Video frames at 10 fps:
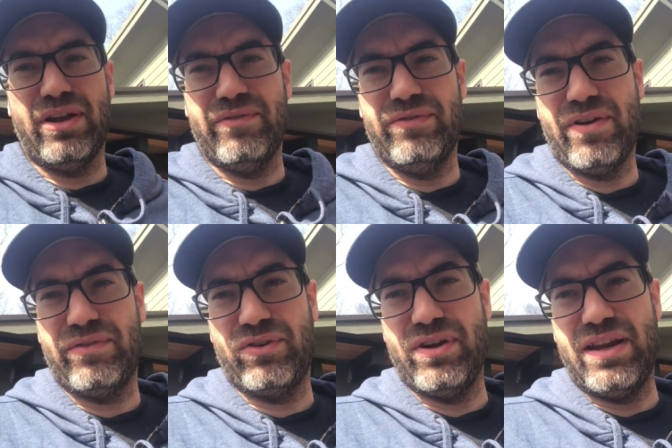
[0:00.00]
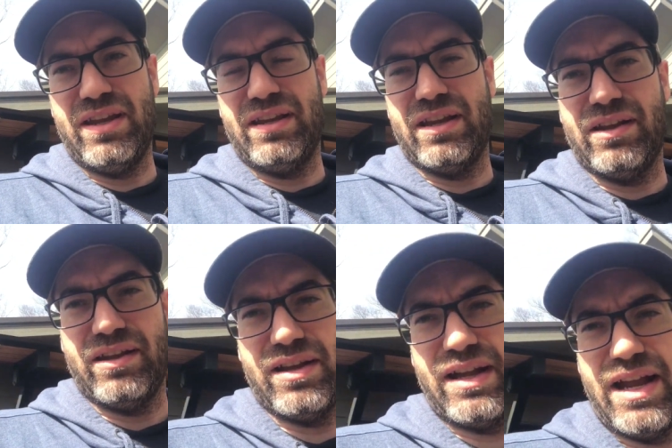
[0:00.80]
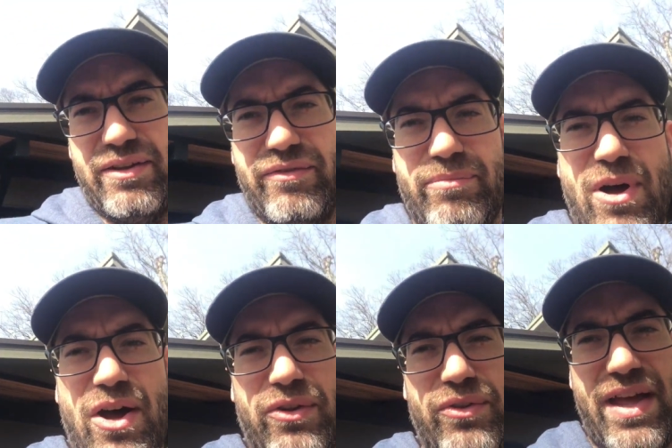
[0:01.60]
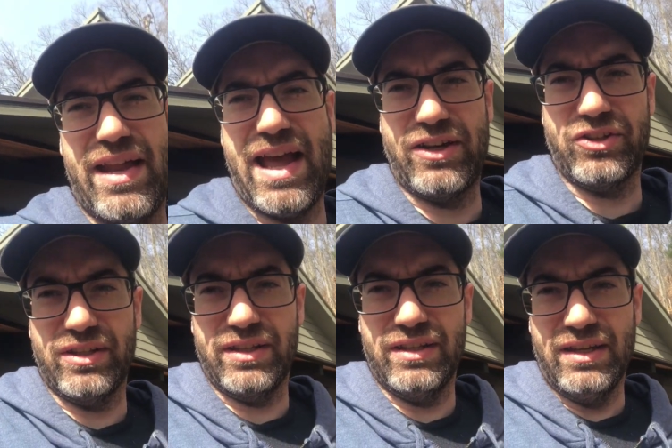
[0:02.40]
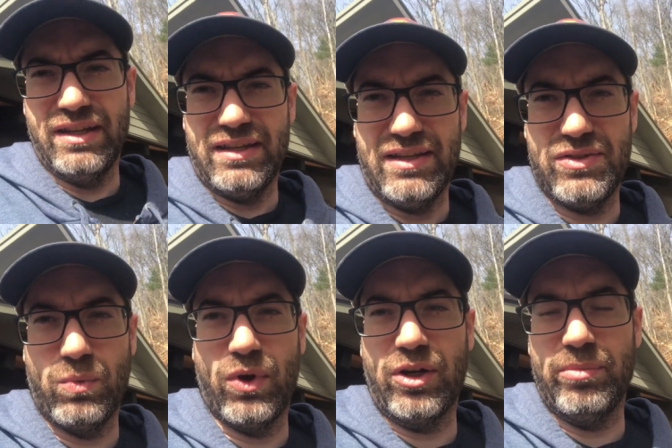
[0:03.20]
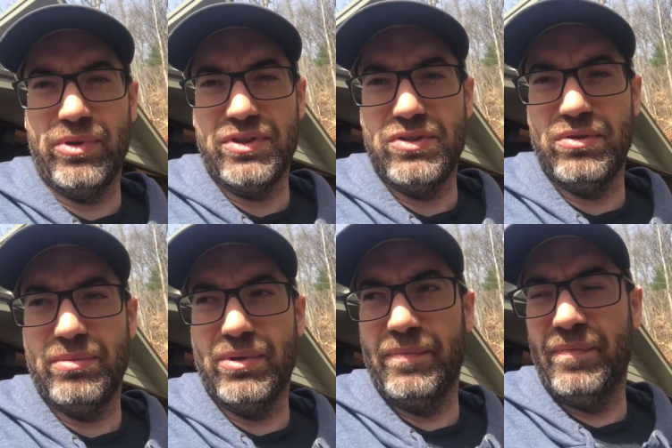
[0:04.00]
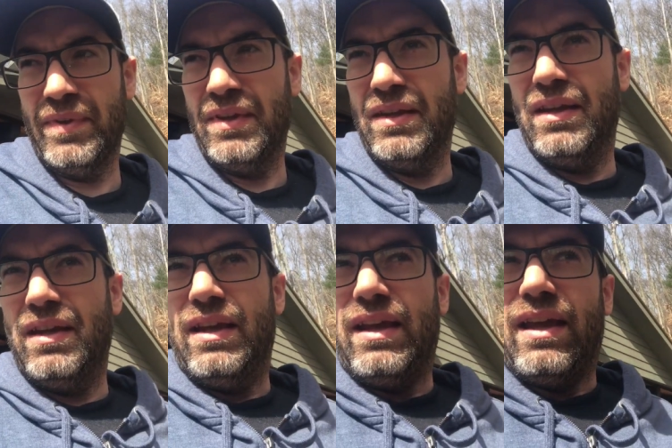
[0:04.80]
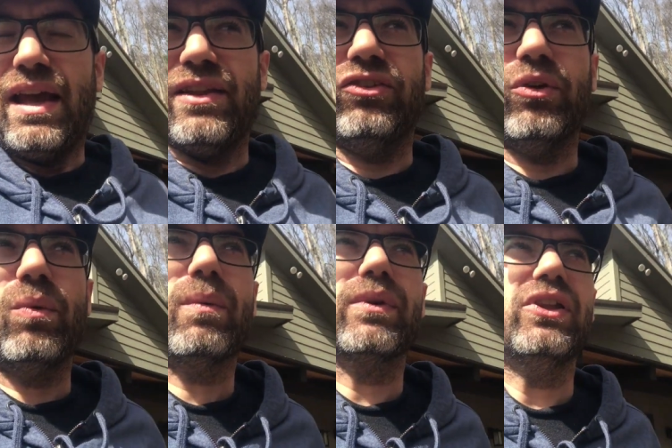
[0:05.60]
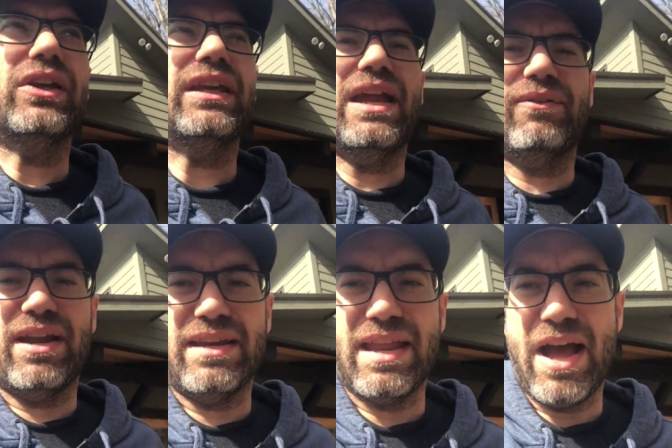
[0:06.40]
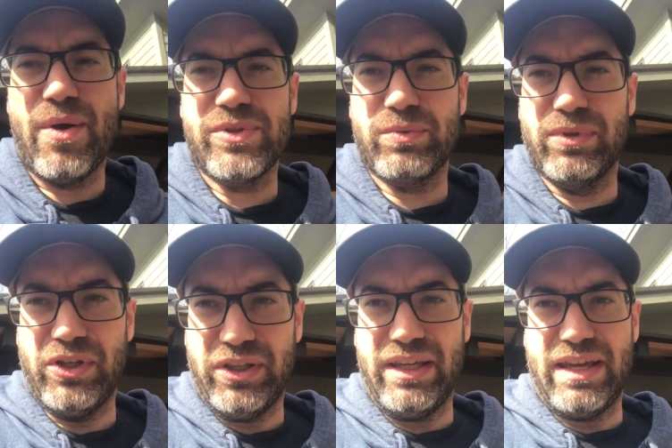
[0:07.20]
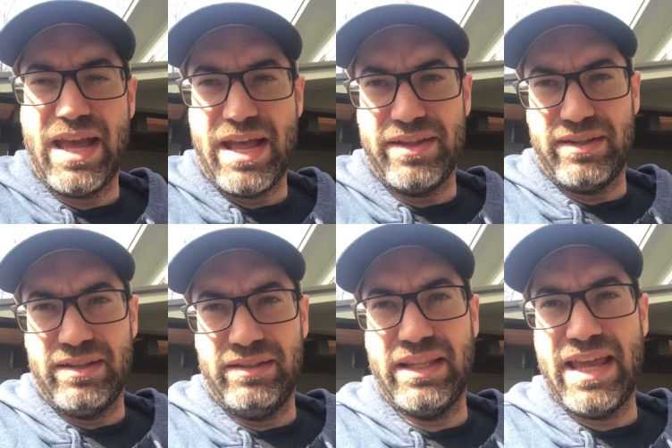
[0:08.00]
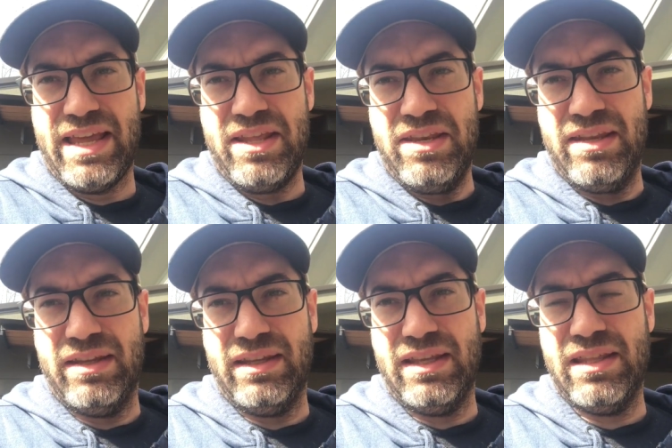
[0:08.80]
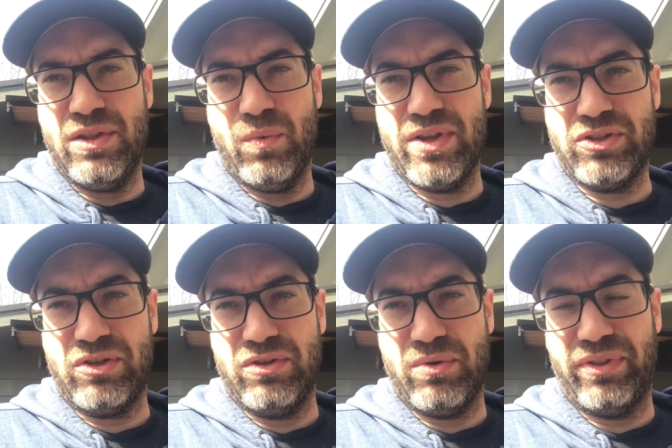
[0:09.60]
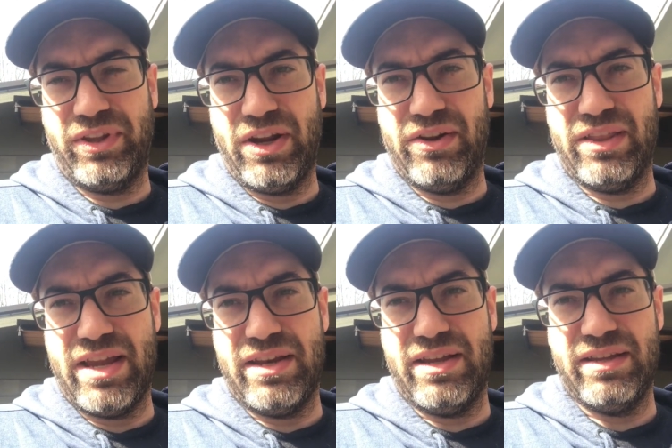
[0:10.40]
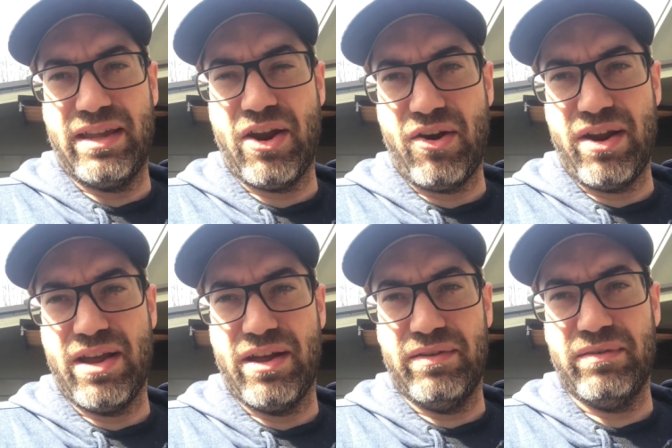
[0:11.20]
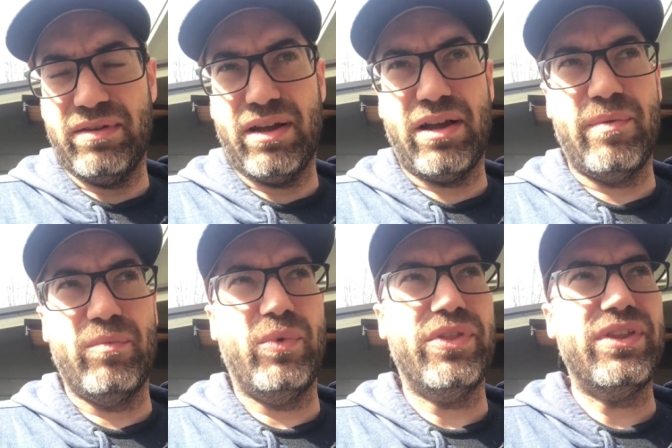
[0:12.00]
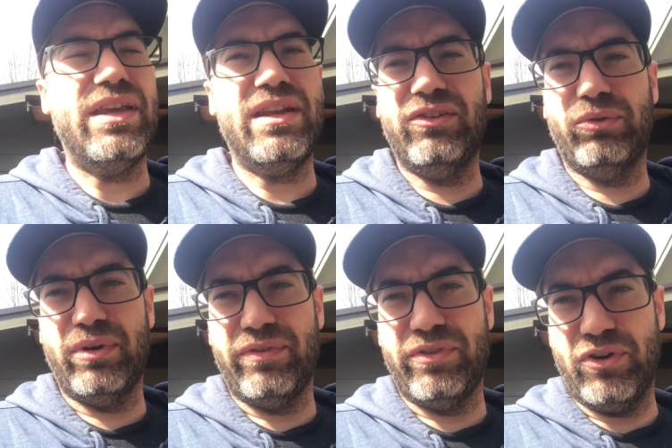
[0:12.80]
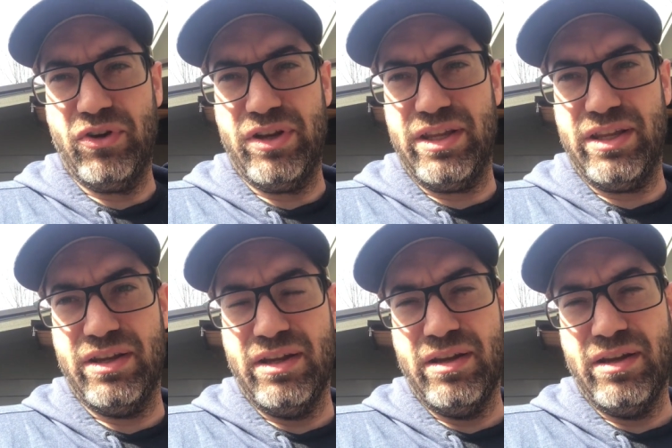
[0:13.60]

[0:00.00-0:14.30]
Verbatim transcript: of, of creating a, a kind of model that actually is workable and doable. And so, what we're looking at right now is we're looking at land in the western North Carolina area um, within a sort of 30